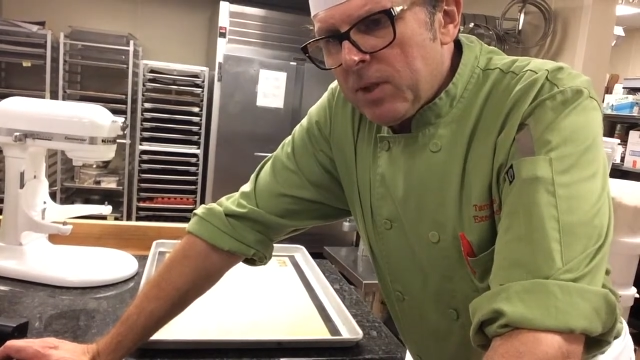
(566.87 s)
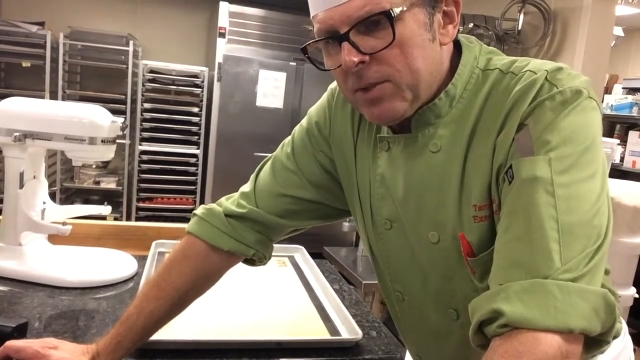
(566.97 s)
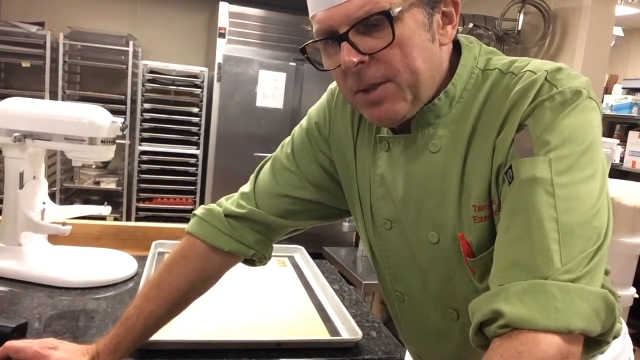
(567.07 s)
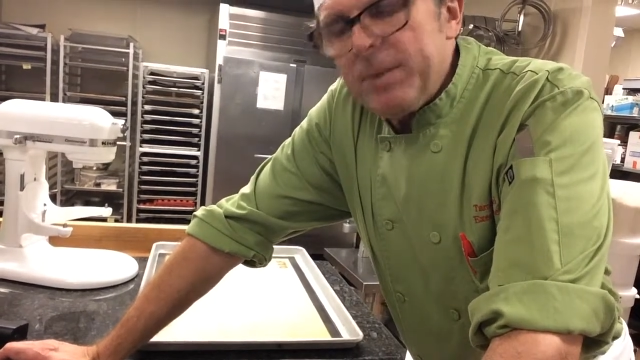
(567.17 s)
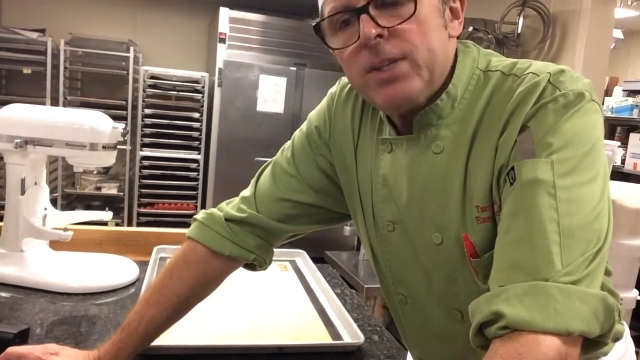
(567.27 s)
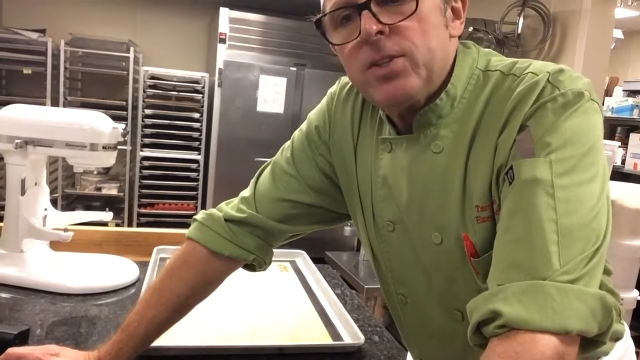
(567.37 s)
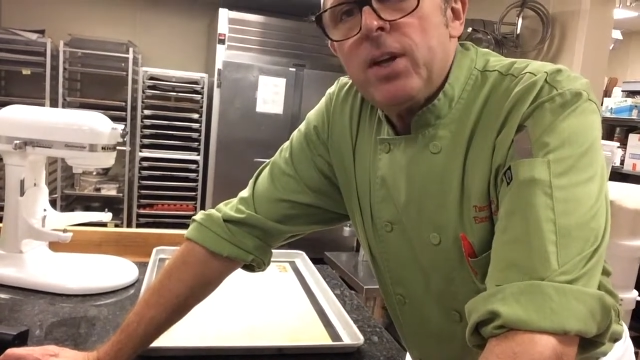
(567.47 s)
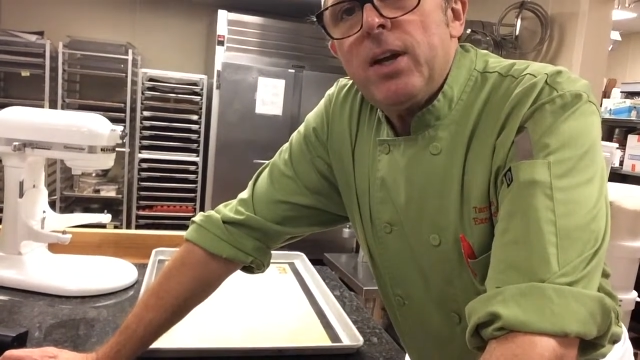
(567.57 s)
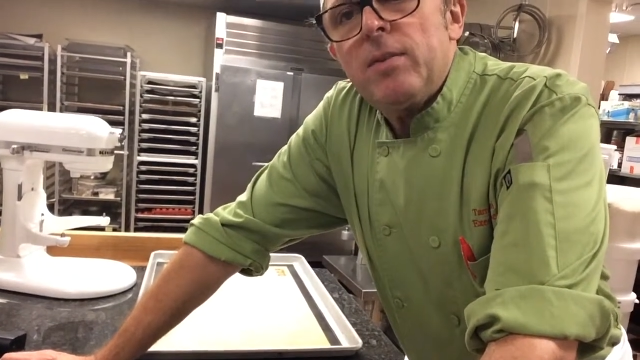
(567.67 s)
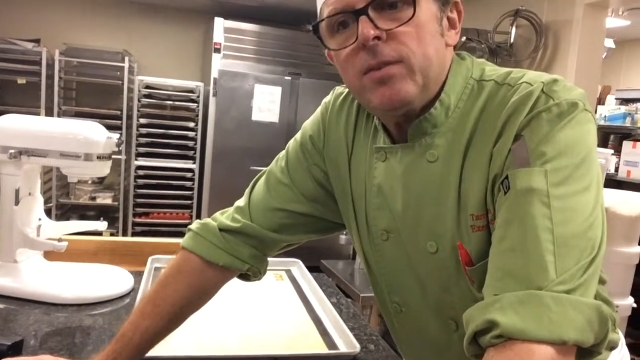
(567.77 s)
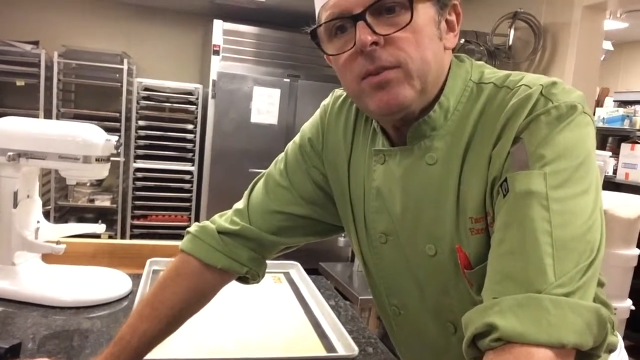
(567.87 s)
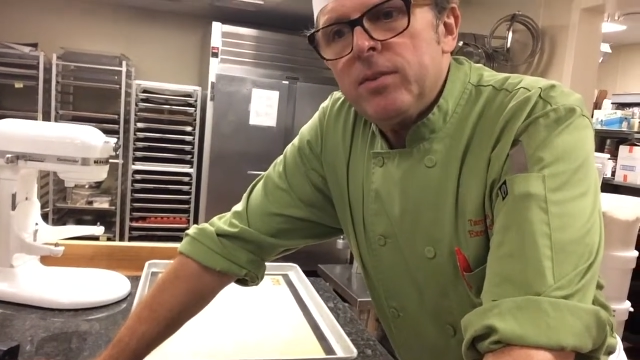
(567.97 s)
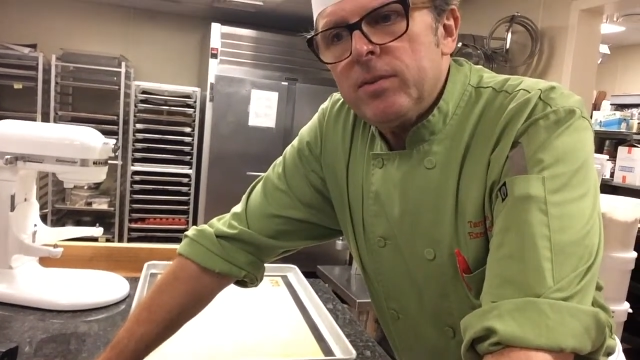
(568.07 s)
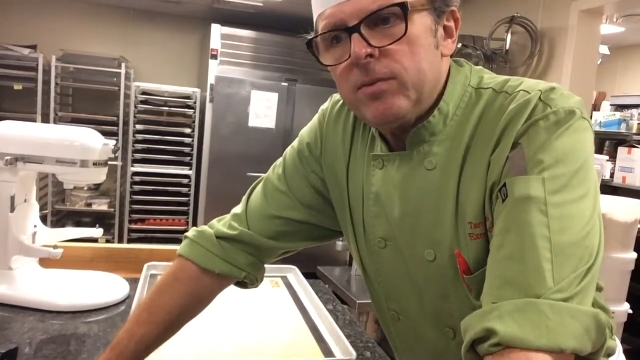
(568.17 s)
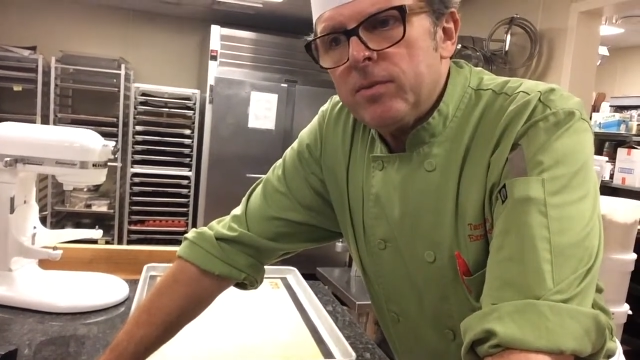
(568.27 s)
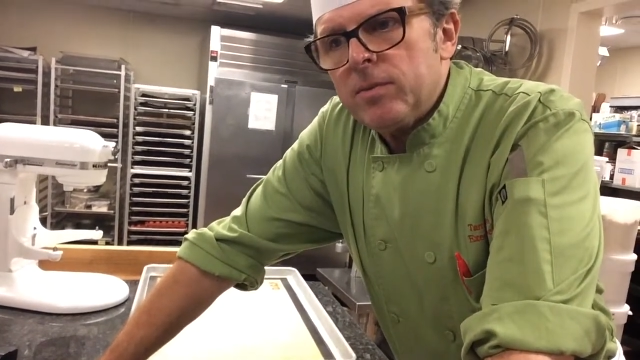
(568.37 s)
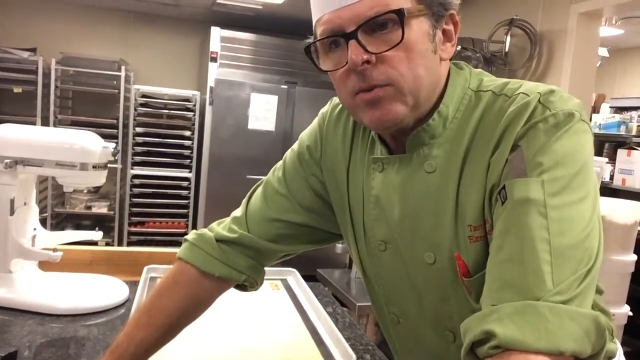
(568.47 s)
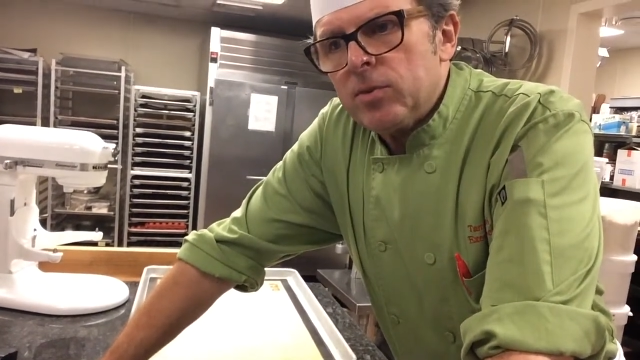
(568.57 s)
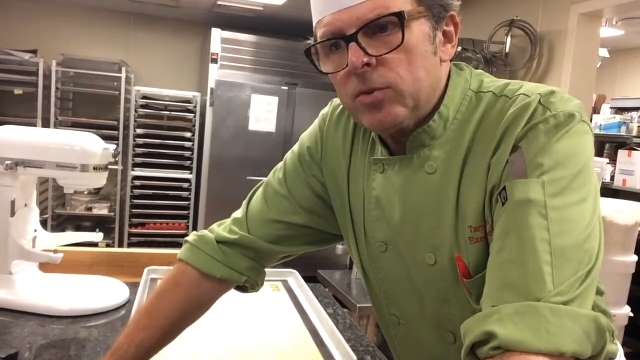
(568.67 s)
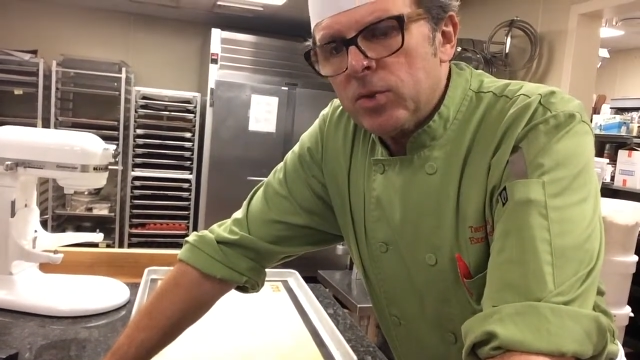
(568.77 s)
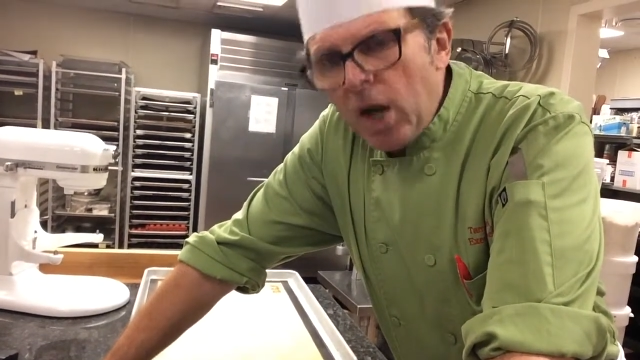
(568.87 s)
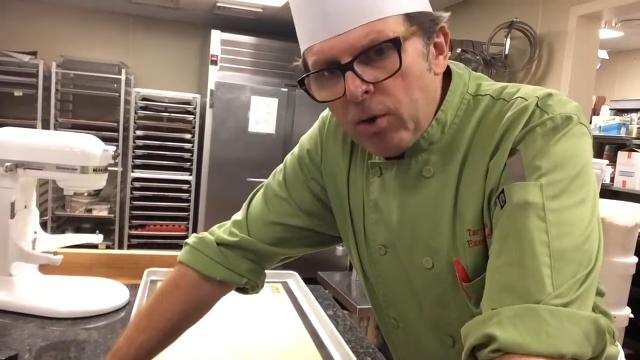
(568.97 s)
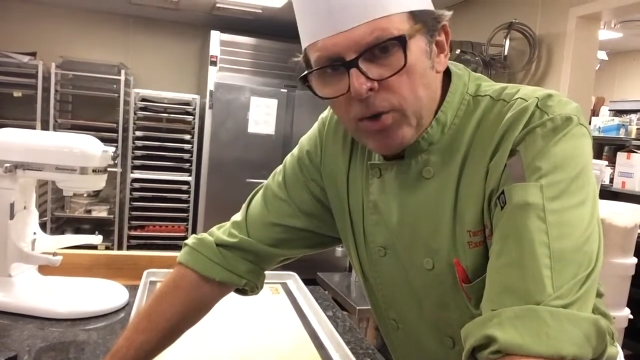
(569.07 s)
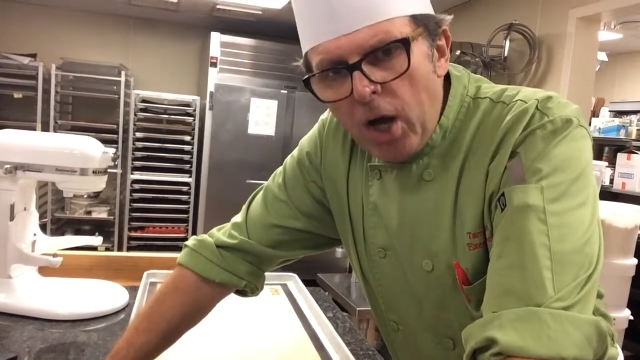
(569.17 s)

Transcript: sometimes the ground